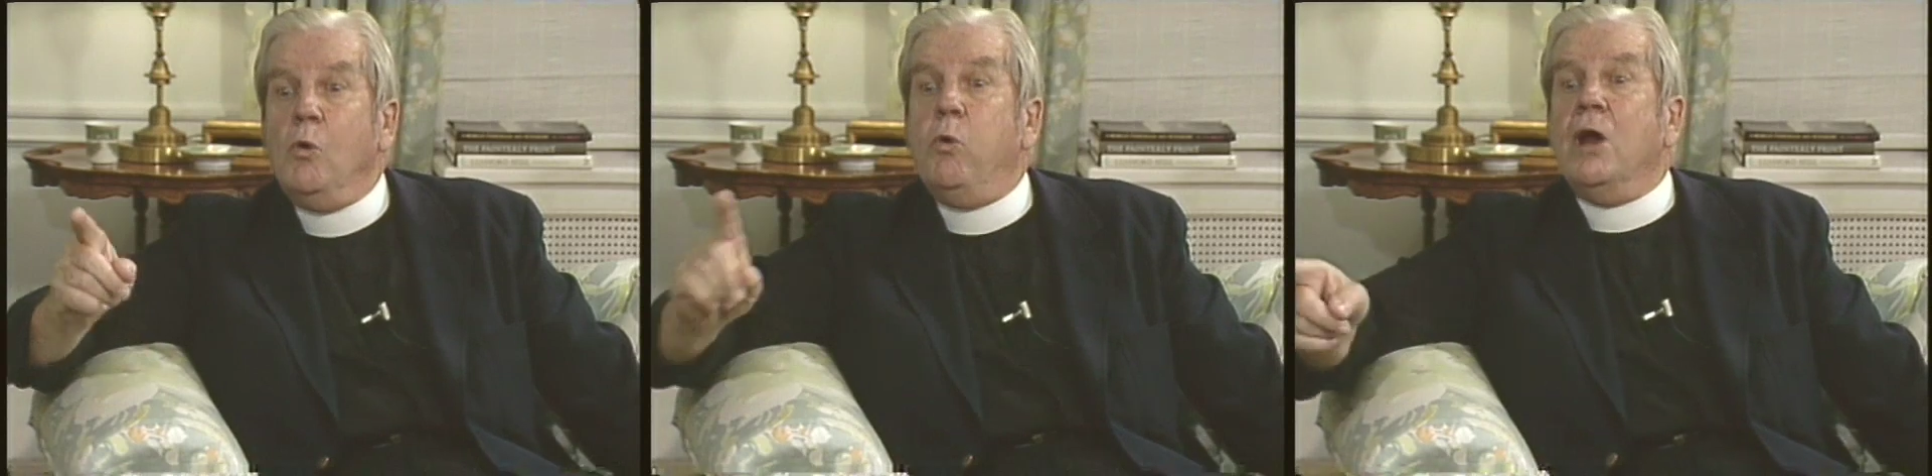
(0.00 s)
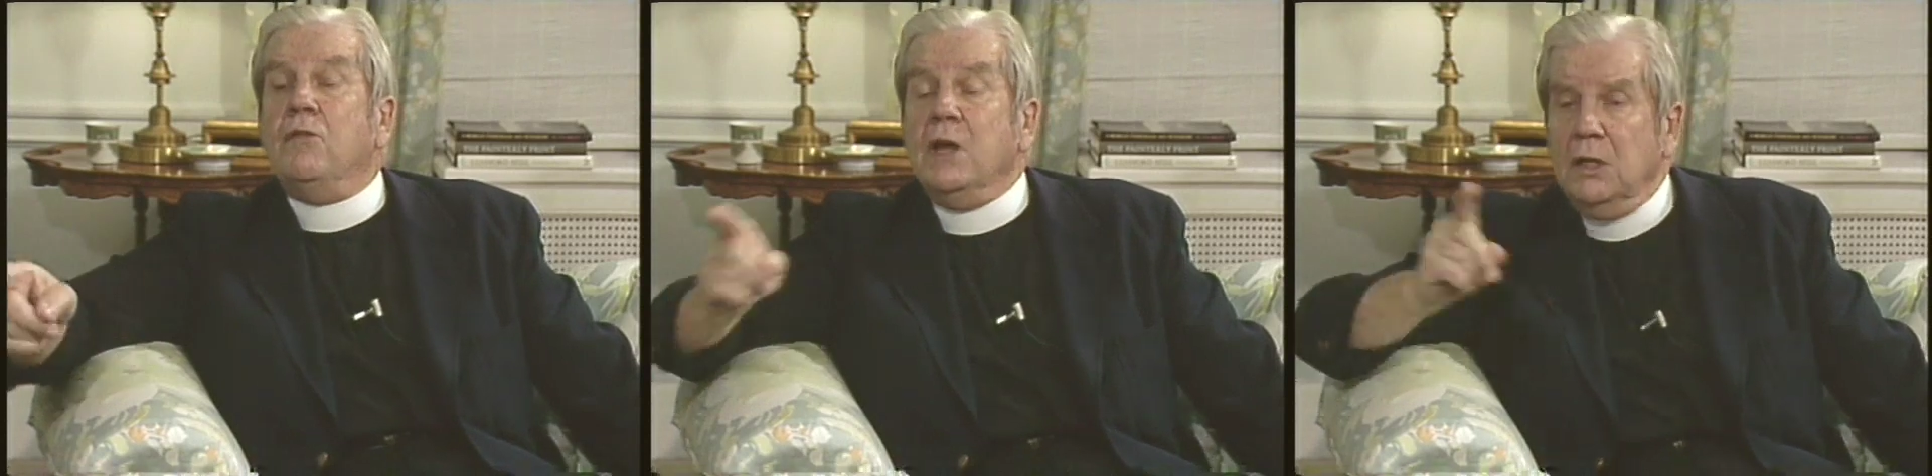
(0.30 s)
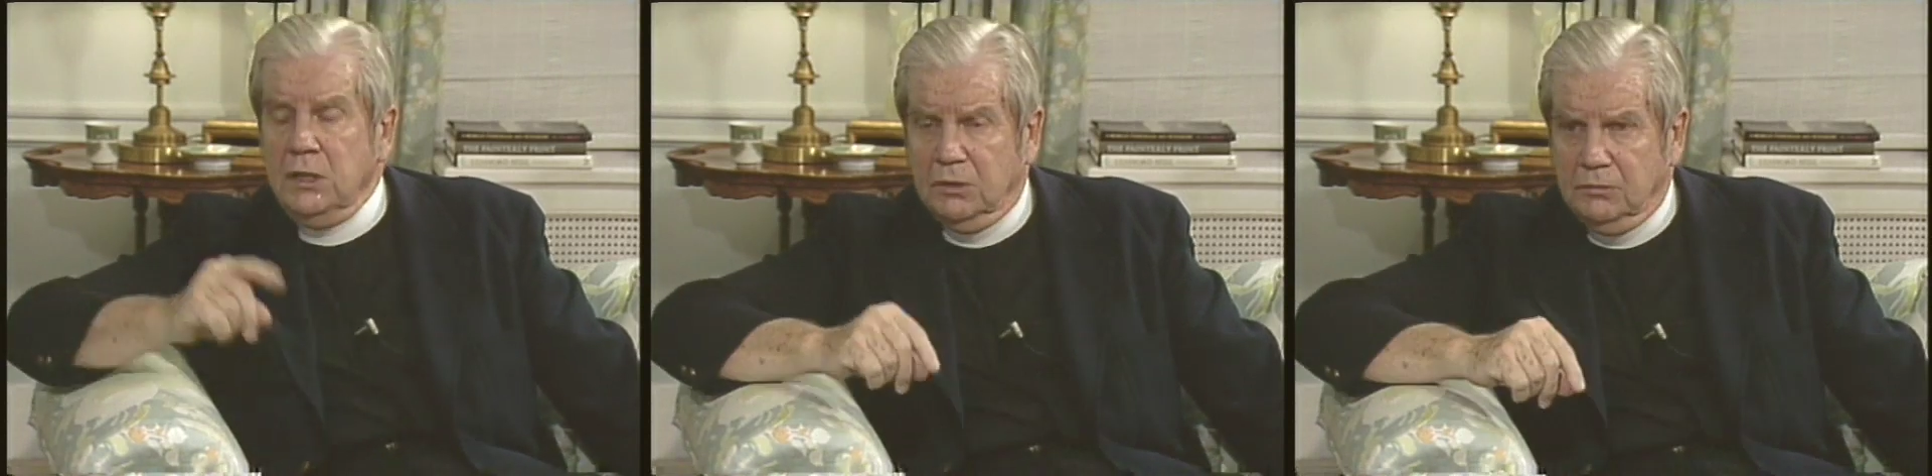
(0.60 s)
where they
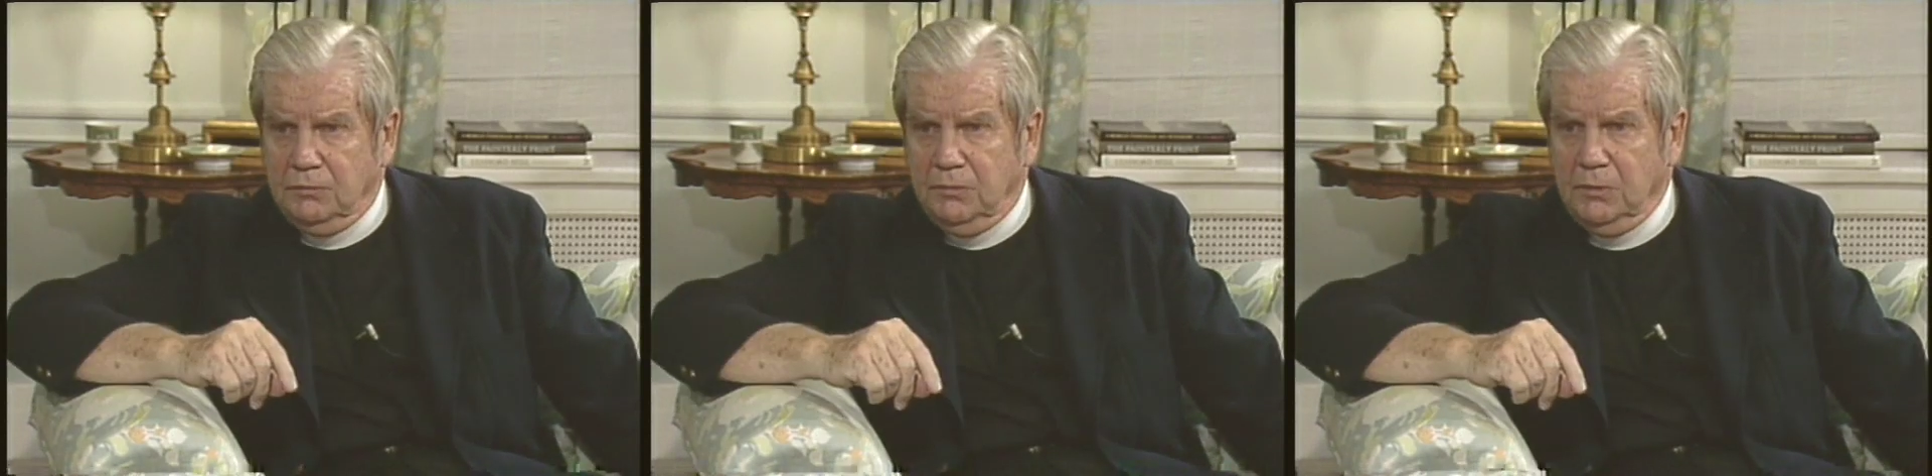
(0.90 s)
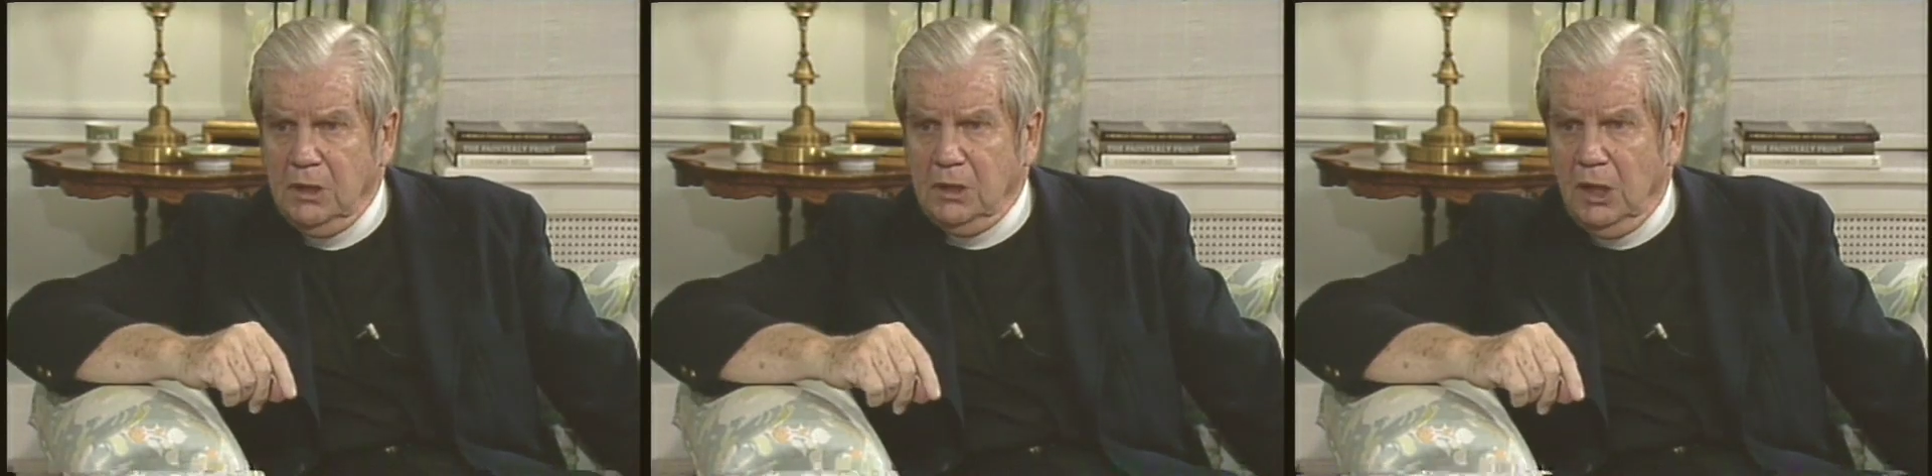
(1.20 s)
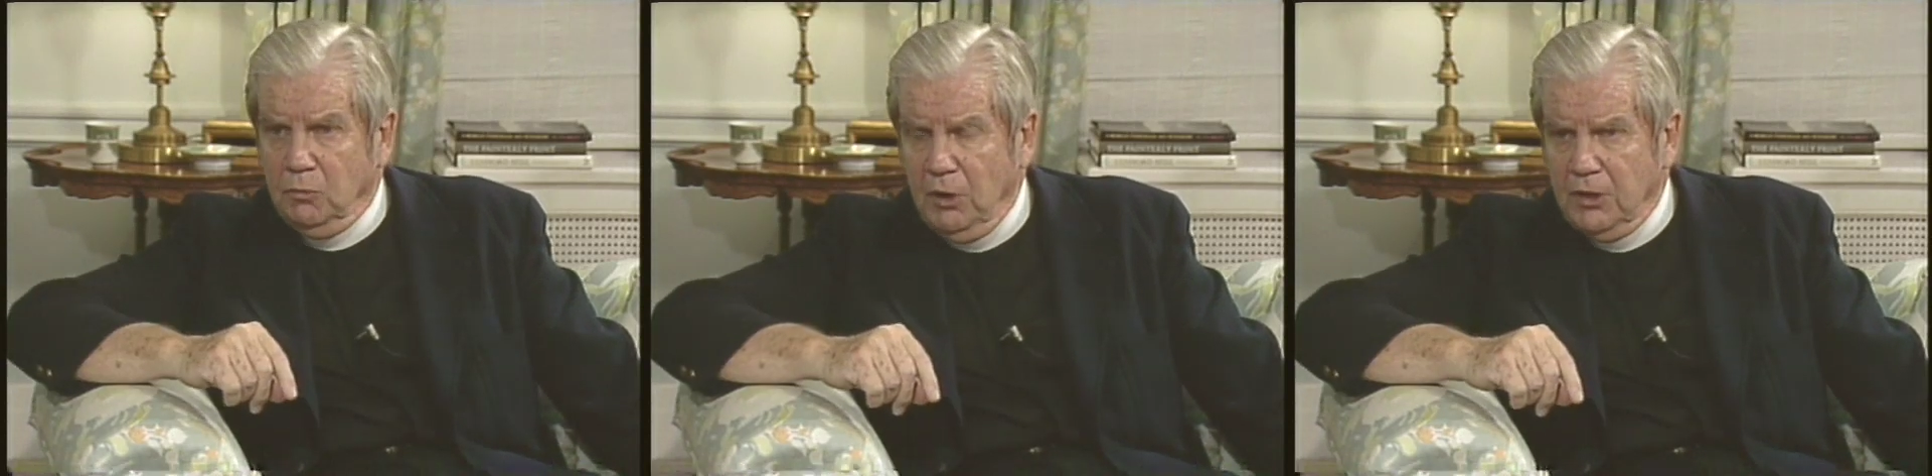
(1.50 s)
live
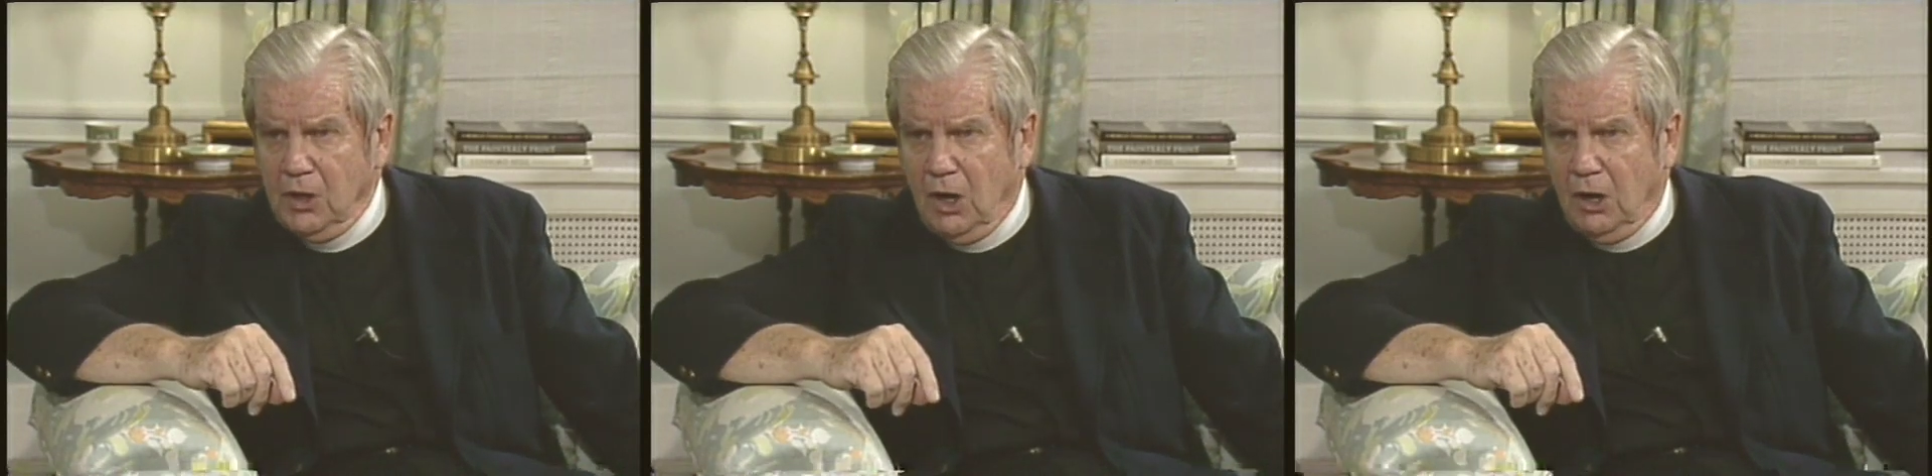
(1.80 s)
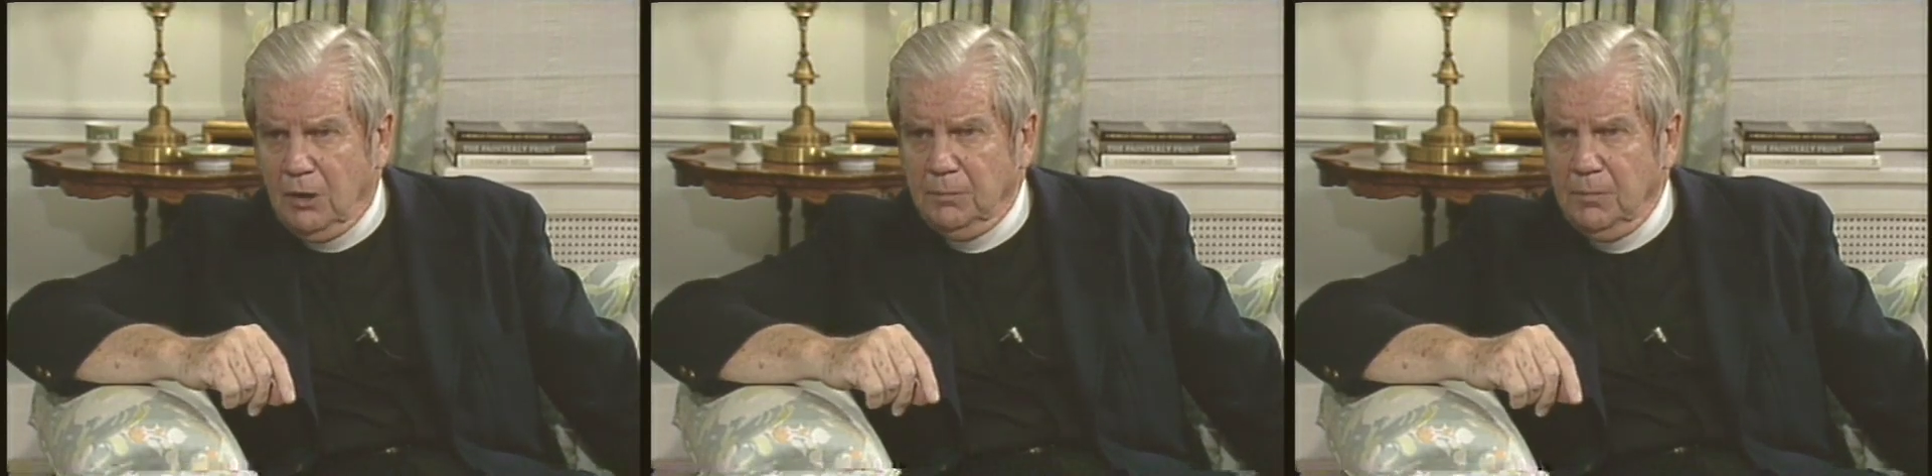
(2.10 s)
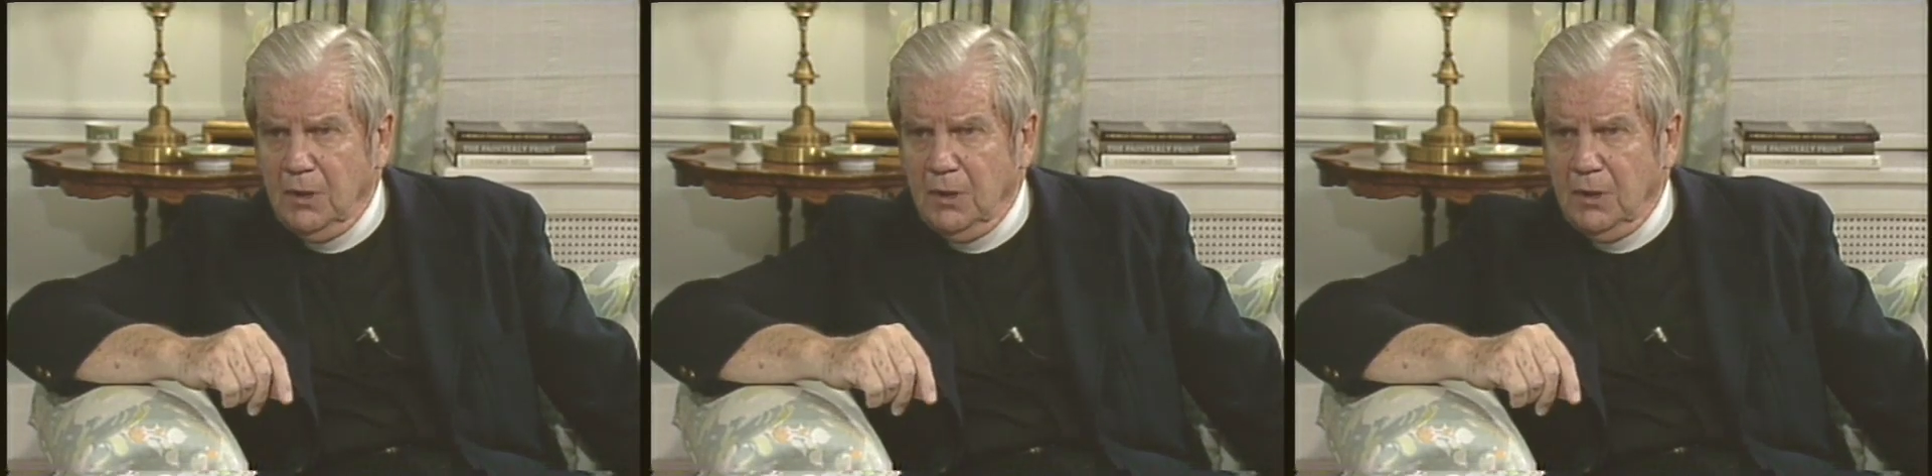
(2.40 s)
and where they are,